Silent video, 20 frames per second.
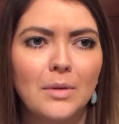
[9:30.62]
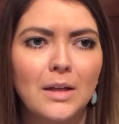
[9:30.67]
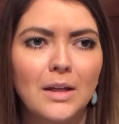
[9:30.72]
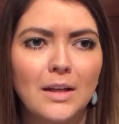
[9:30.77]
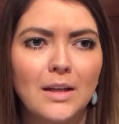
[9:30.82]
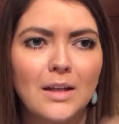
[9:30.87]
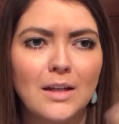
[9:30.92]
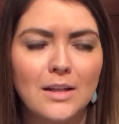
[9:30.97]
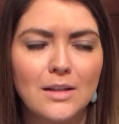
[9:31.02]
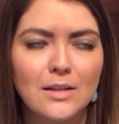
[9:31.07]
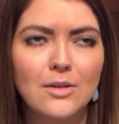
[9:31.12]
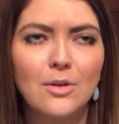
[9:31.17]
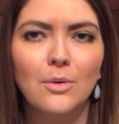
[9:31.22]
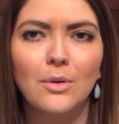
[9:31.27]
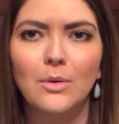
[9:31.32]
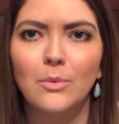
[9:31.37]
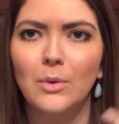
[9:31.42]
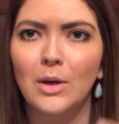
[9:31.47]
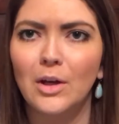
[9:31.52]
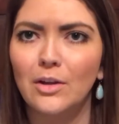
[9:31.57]
It is
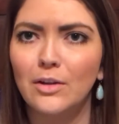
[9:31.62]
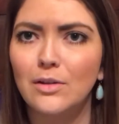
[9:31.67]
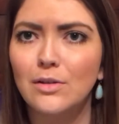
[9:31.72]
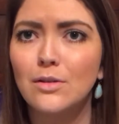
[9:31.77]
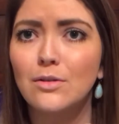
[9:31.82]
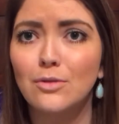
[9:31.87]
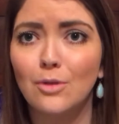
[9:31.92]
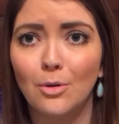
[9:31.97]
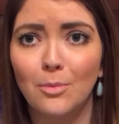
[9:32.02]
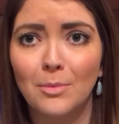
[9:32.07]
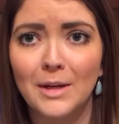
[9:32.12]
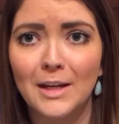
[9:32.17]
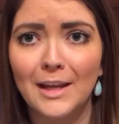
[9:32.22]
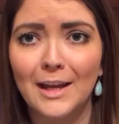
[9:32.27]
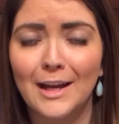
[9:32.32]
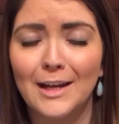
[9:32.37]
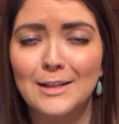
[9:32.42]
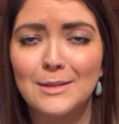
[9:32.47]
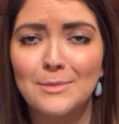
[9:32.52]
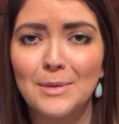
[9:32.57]
going well in so many
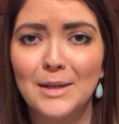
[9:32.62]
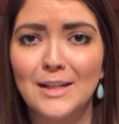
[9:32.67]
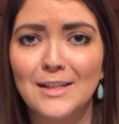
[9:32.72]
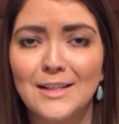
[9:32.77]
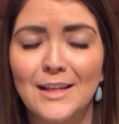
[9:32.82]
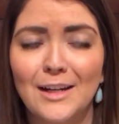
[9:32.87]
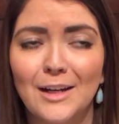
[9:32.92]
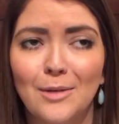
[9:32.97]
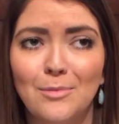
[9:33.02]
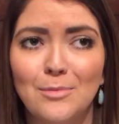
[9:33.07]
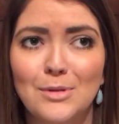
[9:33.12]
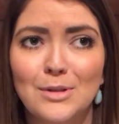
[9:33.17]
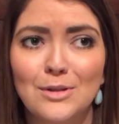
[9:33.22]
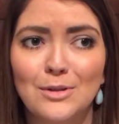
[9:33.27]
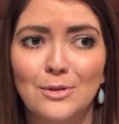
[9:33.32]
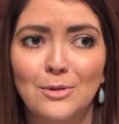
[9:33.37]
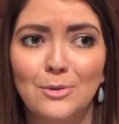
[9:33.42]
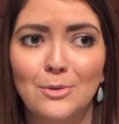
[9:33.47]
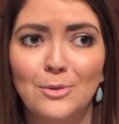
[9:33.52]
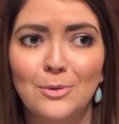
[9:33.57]
aspects, and I'm
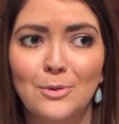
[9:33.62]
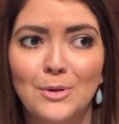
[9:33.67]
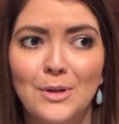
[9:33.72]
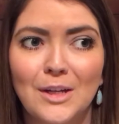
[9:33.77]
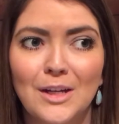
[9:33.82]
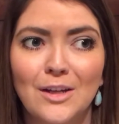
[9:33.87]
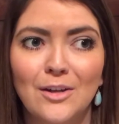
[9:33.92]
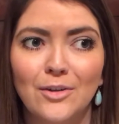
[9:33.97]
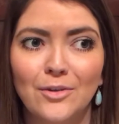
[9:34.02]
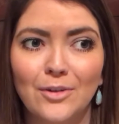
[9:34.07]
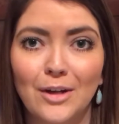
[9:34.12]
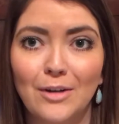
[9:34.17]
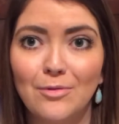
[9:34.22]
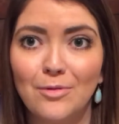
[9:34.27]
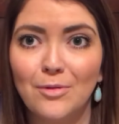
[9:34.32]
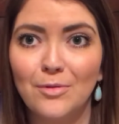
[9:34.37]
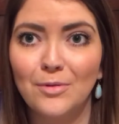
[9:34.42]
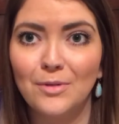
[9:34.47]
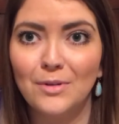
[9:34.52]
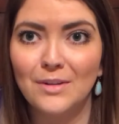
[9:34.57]
so
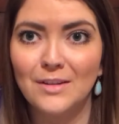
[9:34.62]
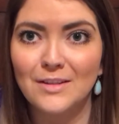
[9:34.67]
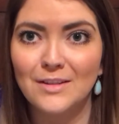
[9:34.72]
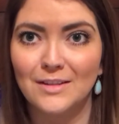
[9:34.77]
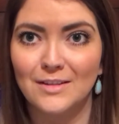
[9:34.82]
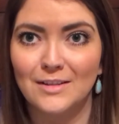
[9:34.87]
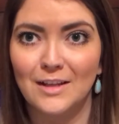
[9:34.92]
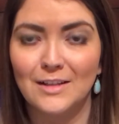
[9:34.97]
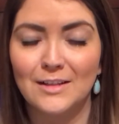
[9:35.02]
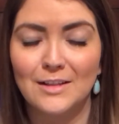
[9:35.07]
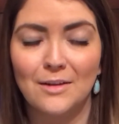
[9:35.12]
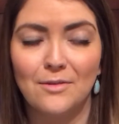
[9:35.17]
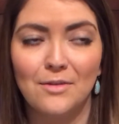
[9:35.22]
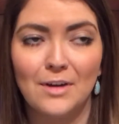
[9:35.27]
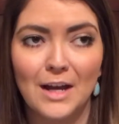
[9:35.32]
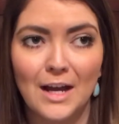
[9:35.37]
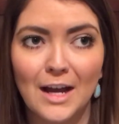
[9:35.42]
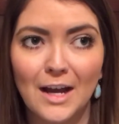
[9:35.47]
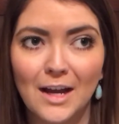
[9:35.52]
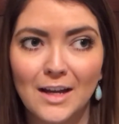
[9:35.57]
grateful for the success I've
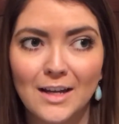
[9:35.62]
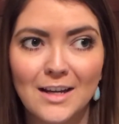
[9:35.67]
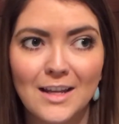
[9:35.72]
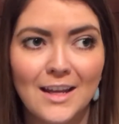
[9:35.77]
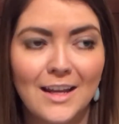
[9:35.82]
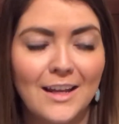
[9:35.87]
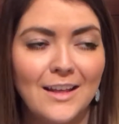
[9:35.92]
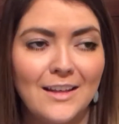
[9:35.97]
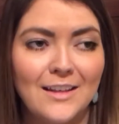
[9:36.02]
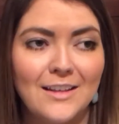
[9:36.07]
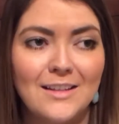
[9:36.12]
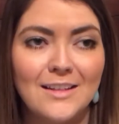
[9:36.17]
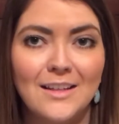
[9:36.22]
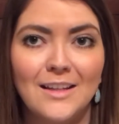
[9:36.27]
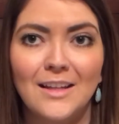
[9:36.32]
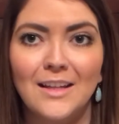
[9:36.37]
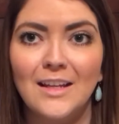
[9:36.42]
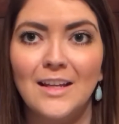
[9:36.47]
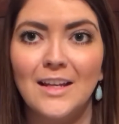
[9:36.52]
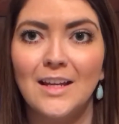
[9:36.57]
had, and
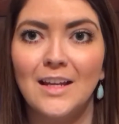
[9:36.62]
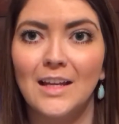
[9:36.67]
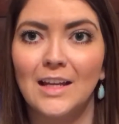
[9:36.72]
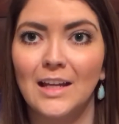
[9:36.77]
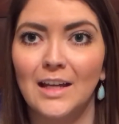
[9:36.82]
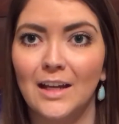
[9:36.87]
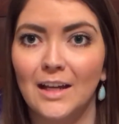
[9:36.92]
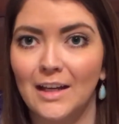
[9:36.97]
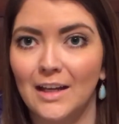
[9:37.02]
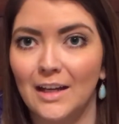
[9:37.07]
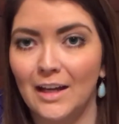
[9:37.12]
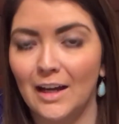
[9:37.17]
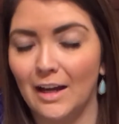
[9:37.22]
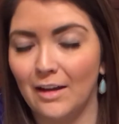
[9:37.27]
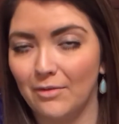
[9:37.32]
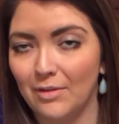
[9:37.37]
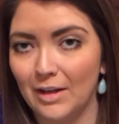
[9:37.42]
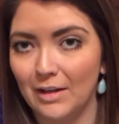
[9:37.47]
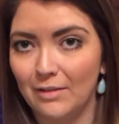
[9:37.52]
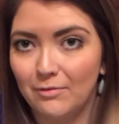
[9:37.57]

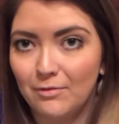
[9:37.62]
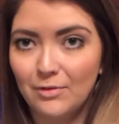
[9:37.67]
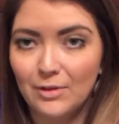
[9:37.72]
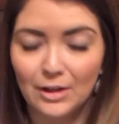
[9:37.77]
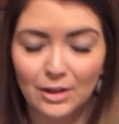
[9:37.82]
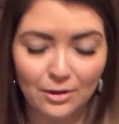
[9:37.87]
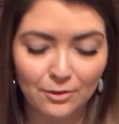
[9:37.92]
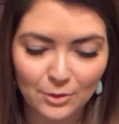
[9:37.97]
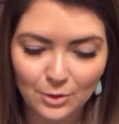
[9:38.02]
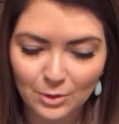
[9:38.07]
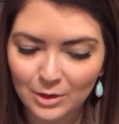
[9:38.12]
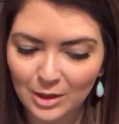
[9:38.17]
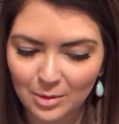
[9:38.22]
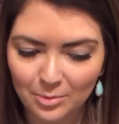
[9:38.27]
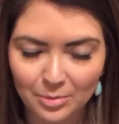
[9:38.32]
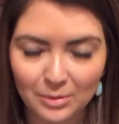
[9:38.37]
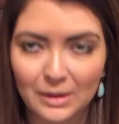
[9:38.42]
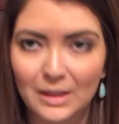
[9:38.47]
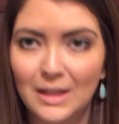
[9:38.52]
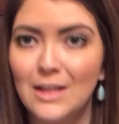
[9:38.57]
I've had very few
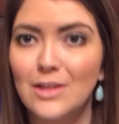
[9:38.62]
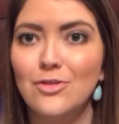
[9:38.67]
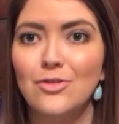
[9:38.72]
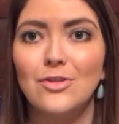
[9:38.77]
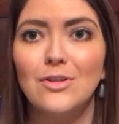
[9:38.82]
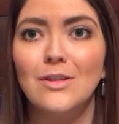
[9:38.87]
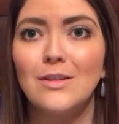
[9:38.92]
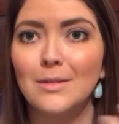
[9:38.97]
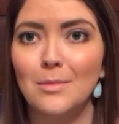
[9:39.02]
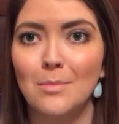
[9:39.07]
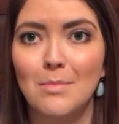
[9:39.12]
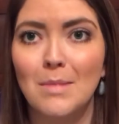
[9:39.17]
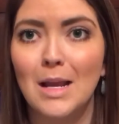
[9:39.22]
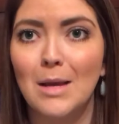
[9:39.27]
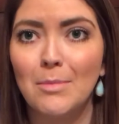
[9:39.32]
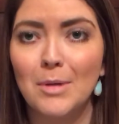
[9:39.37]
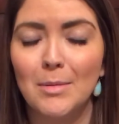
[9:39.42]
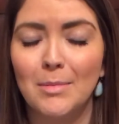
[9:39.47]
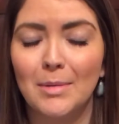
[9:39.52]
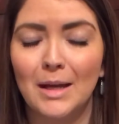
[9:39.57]
complications and
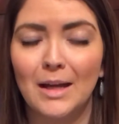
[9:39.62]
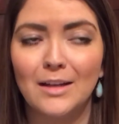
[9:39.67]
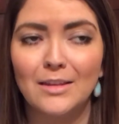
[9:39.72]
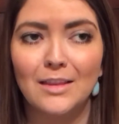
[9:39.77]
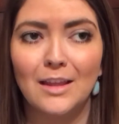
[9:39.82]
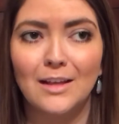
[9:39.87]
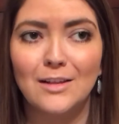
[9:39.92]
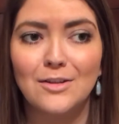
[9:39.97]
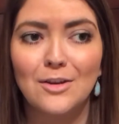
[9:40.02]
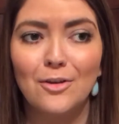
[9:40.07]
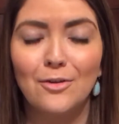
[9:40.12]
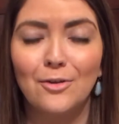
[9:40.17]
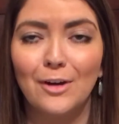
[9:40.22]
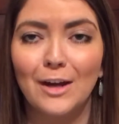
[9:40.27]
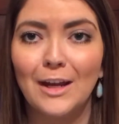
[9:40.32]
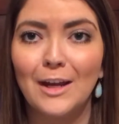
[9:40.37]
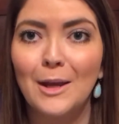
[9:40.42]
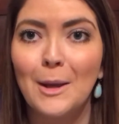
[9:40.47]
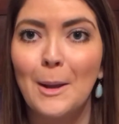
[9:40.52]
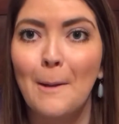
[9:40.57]
blah, blah, blah. That's all
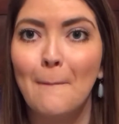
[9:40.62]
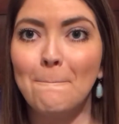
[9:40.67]
great.